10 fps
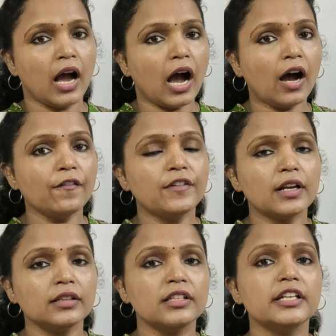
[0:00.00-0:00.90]

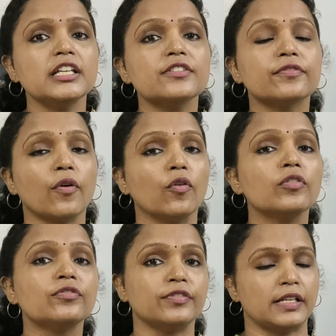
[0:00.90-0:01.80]
After these 4
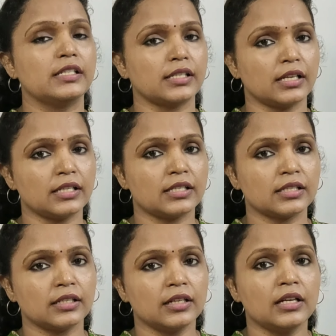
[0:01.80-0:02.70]

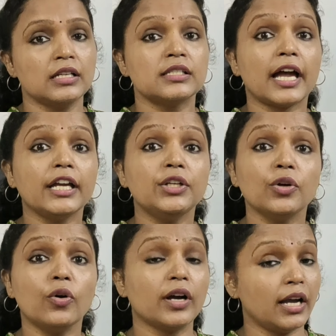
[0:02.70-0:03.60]
phases,
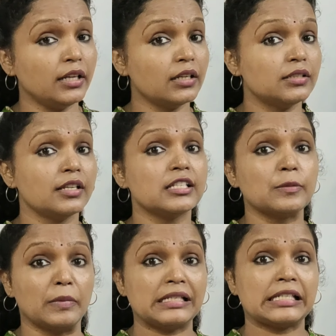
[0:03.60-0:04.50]

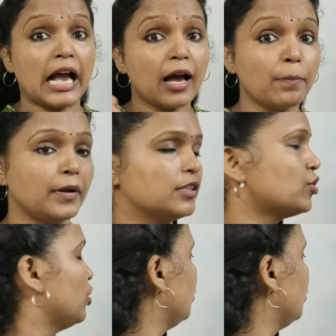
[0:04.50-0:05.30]
cytokinesis must happen. So